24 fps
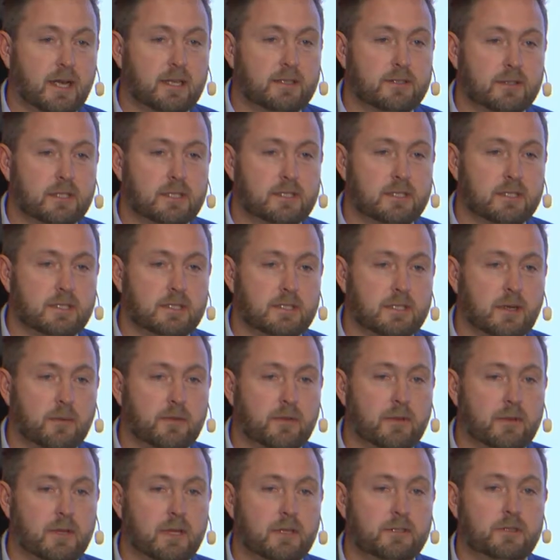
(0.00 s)
So this is
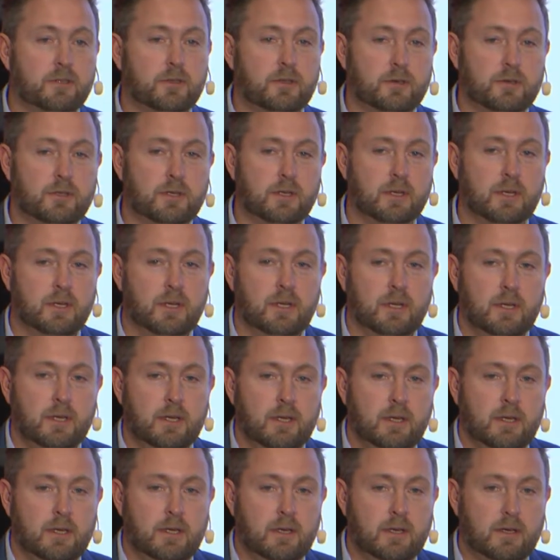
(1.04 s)
something that you could
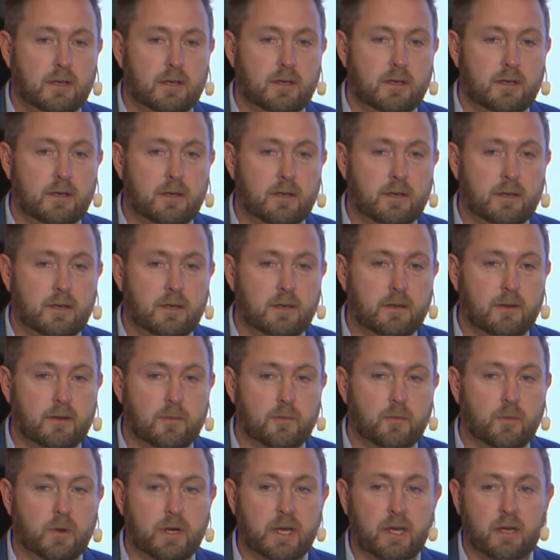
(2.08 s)
uh,
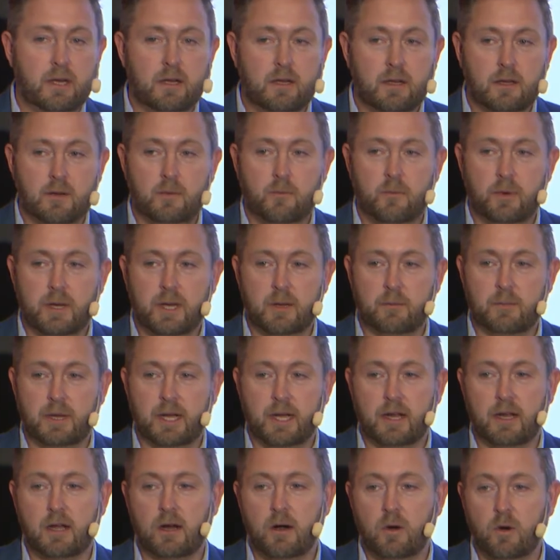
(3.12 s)
bring bring
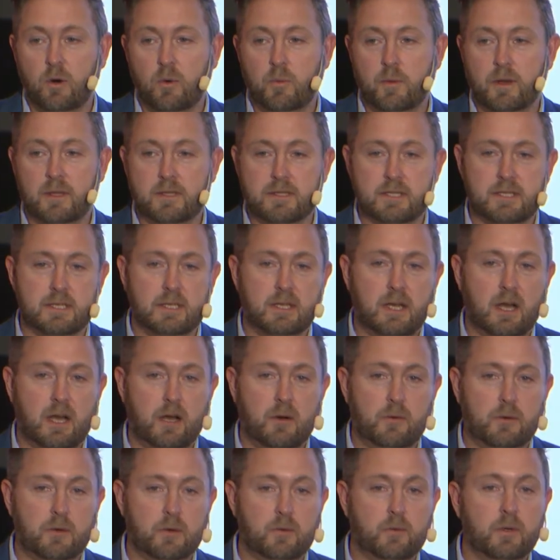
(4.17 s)
back home and see
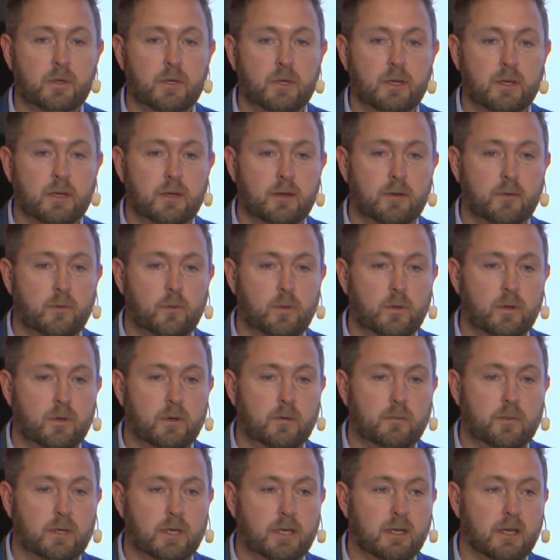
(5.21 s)
how you would
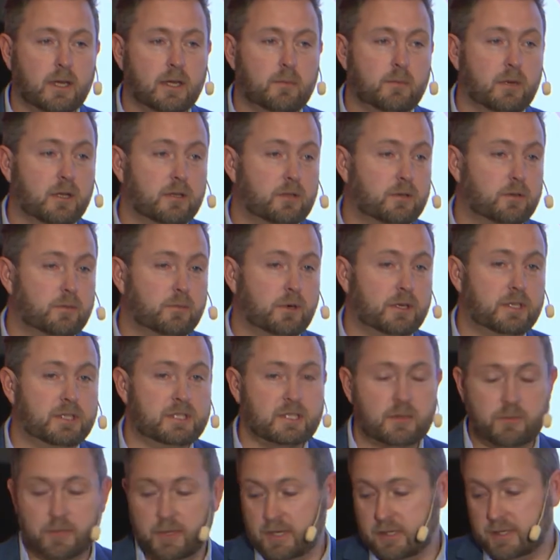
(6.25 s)
would be able to
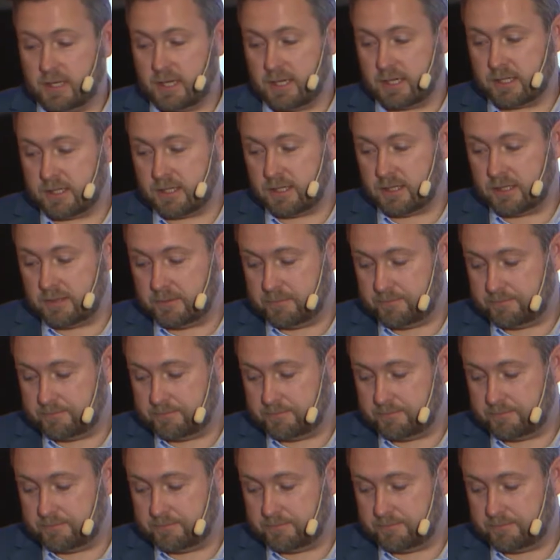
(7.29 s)
participate actually.